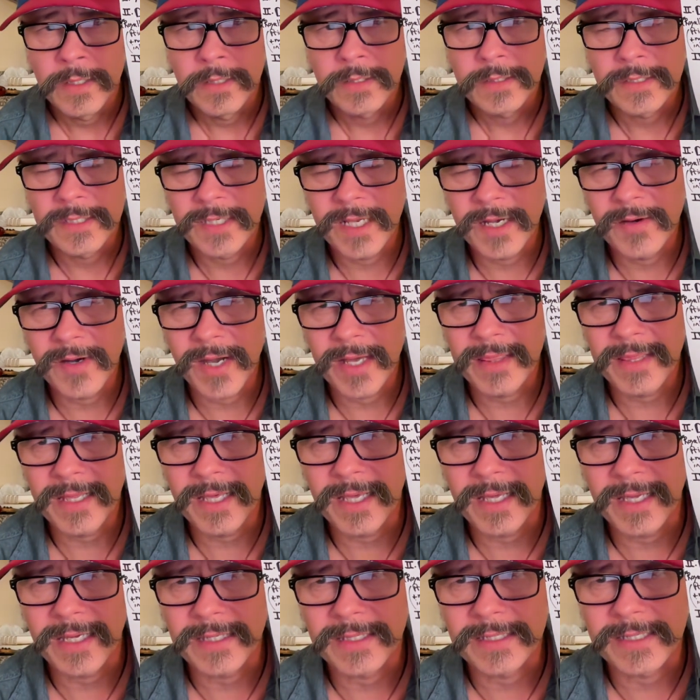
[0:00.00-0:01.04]
So I
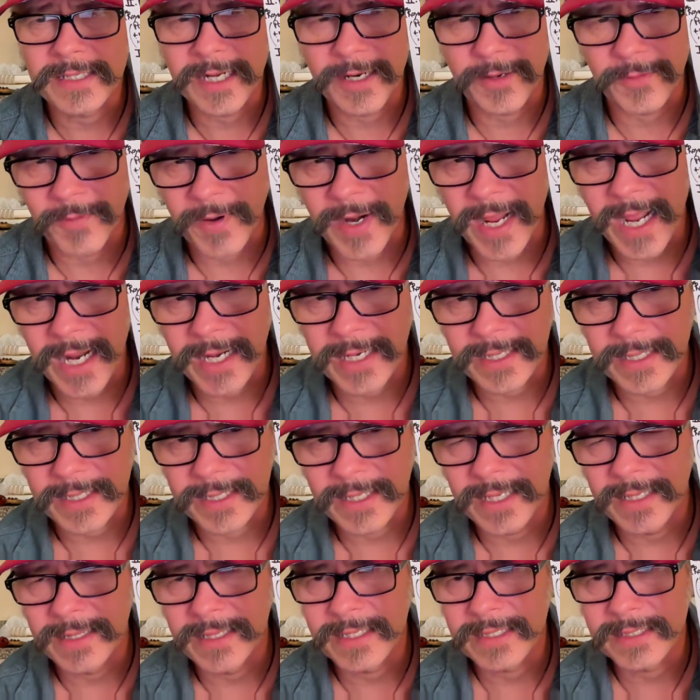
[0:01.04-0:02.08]
think it's correct
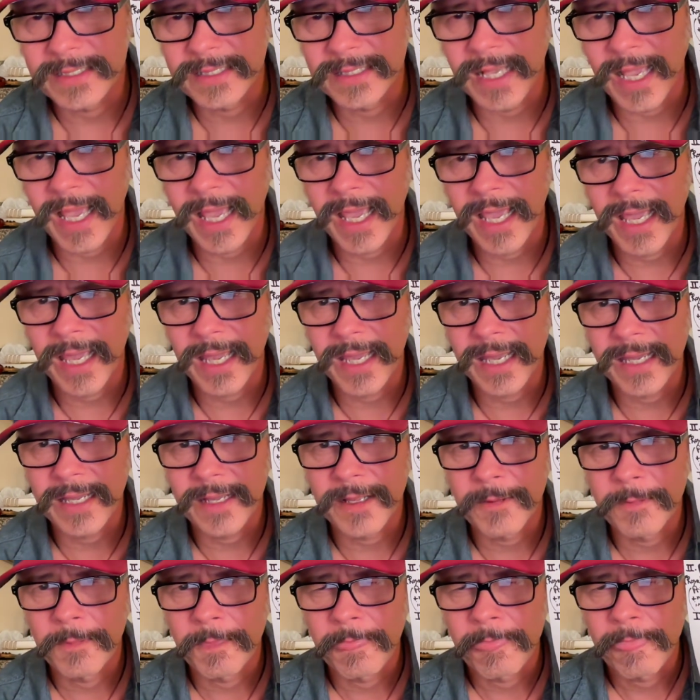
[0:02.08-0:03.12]
in that
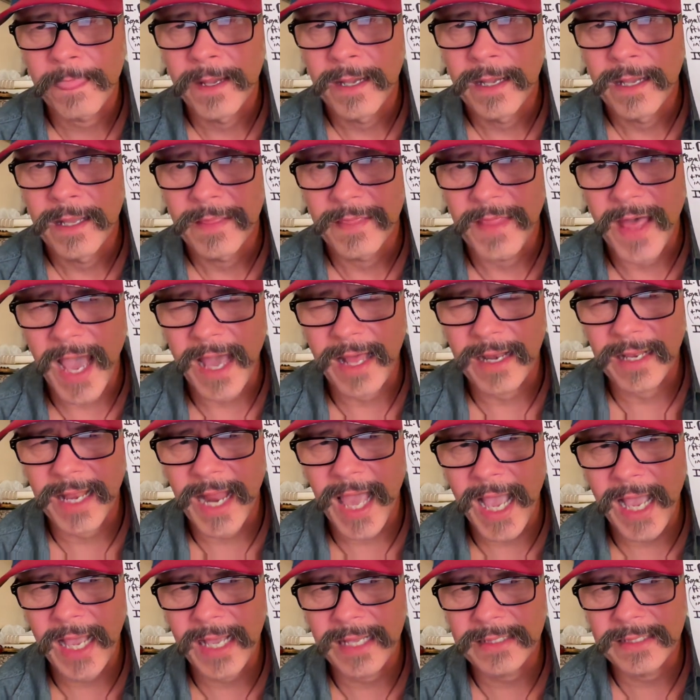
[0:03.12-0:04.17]
saying that
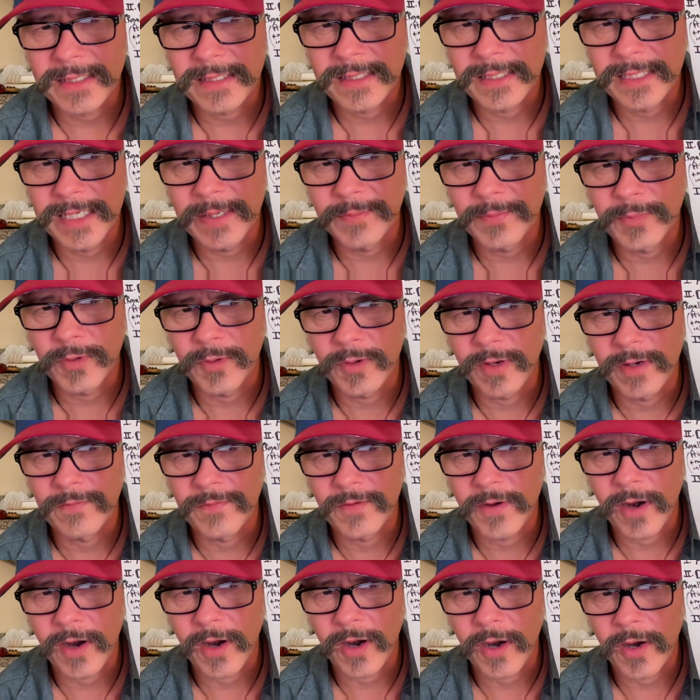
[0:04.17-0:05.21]
last symbol of
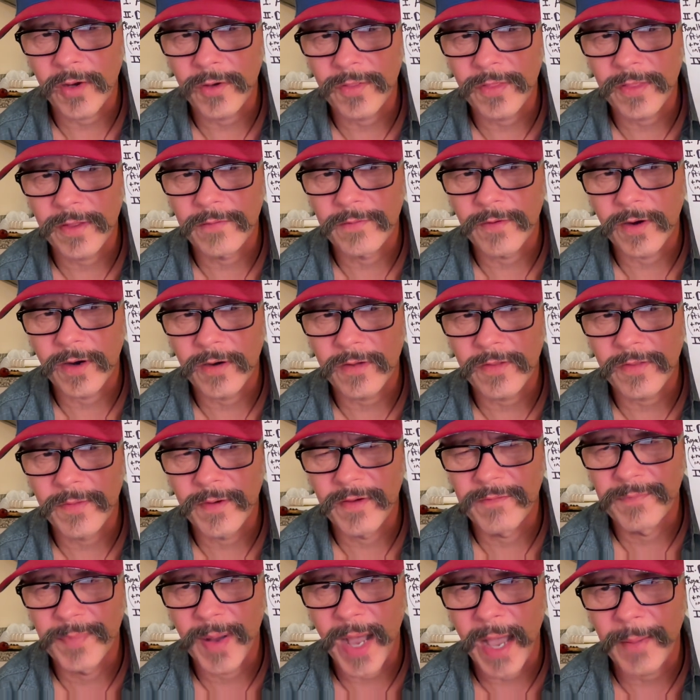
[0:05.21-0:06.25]
earth,
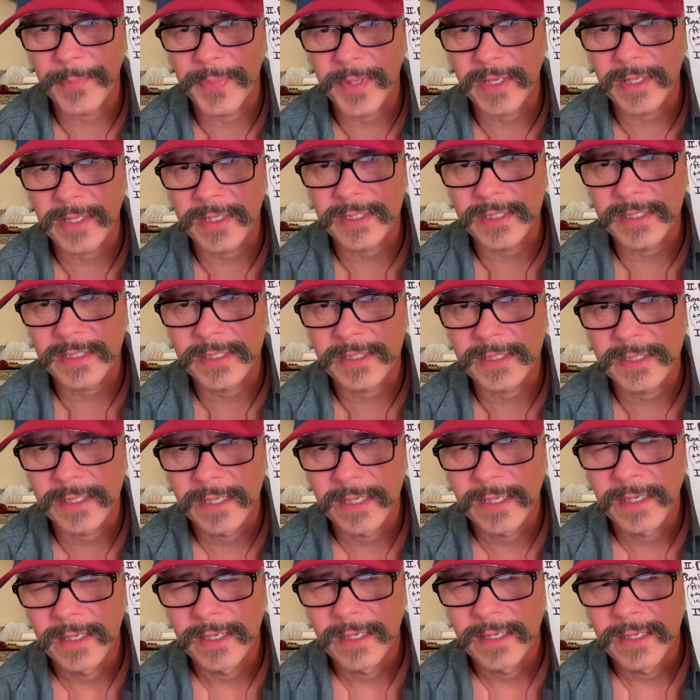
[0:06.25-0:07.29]
of
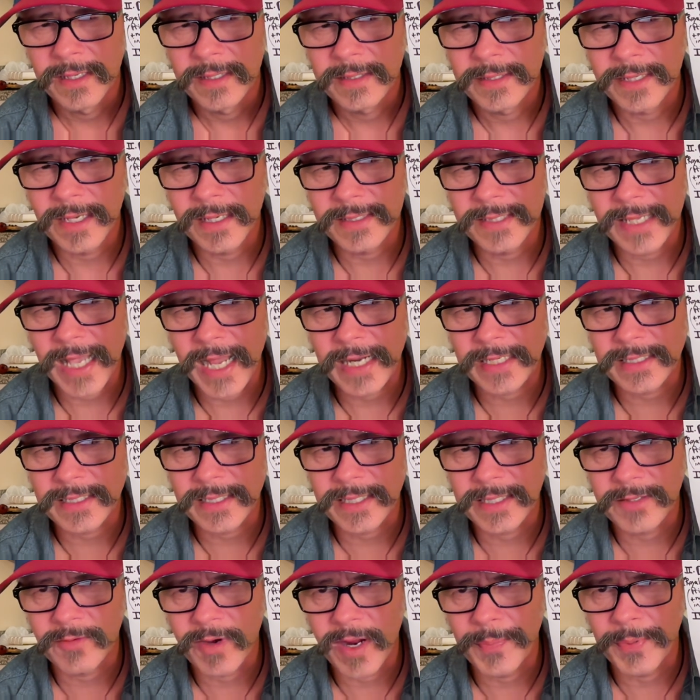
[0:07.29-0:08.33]
populus, does
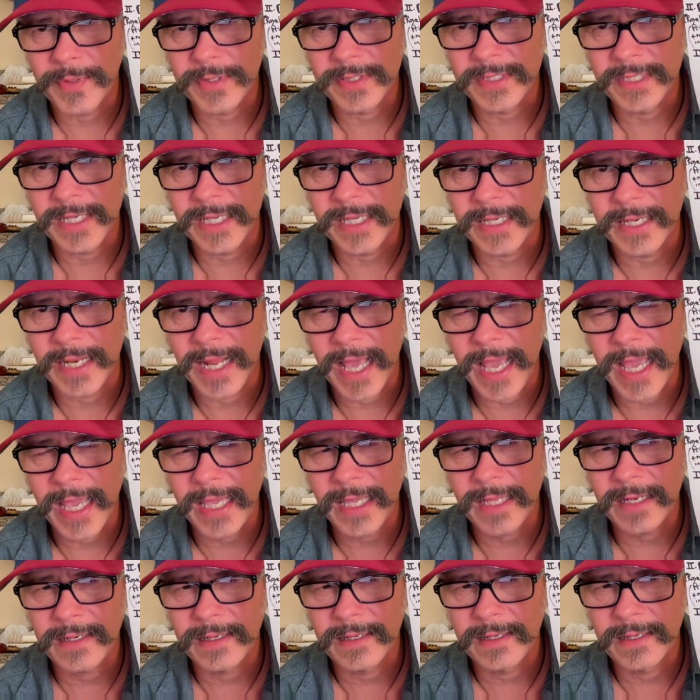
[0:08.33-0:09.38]
actually represent
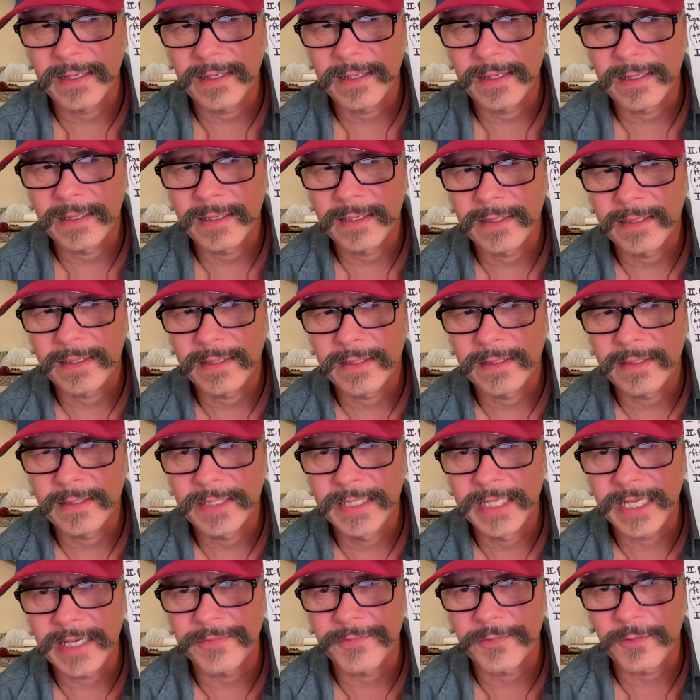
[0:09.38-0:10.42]
8
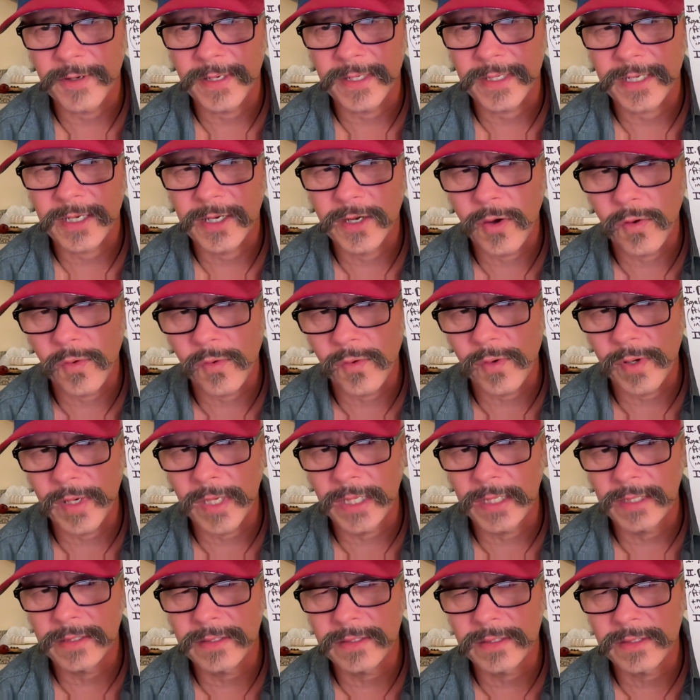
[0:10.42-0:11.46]
different
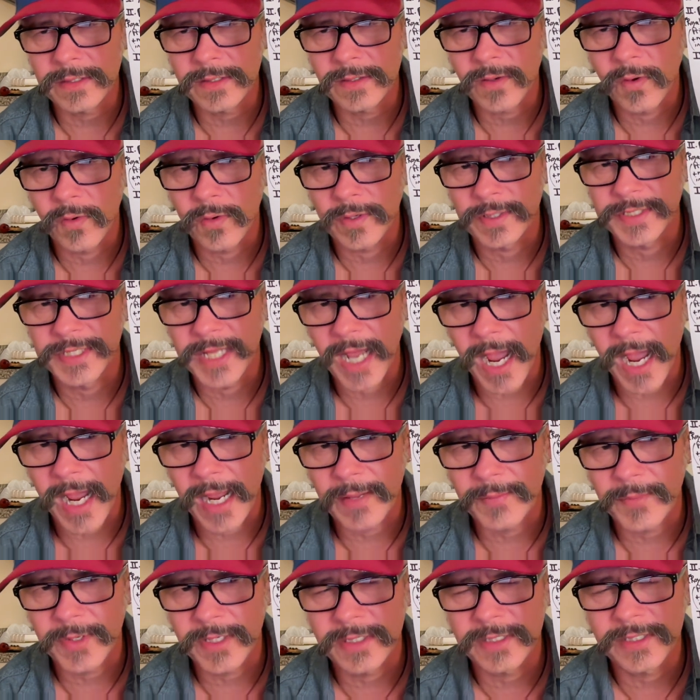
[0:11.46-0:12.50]
coins or
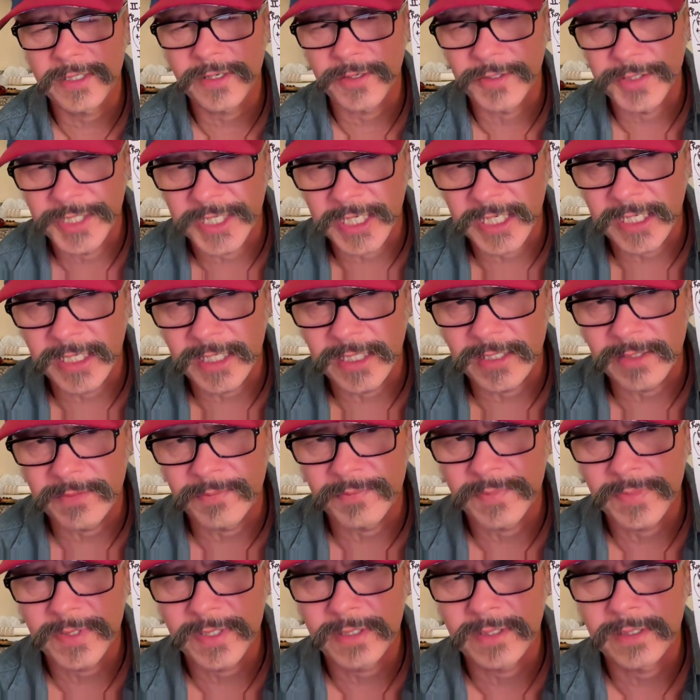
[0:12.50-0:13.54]
diamonds or
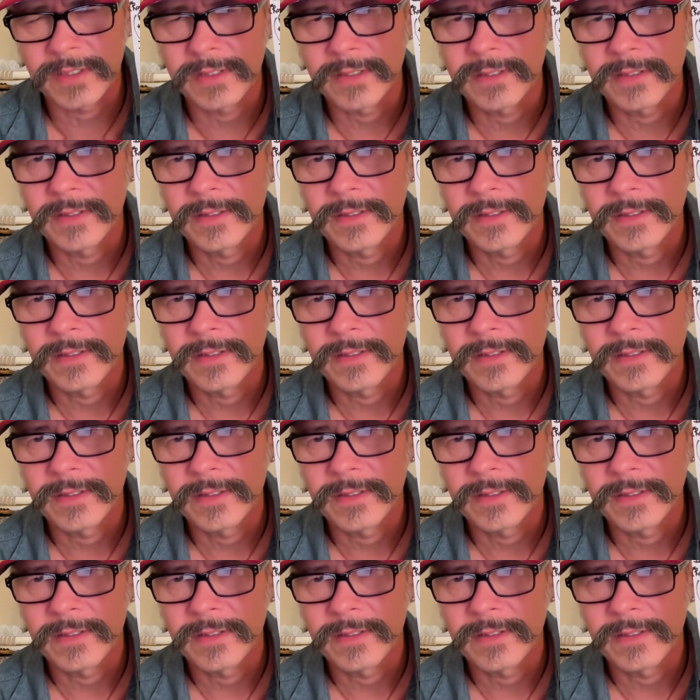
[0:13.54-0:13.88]
gems.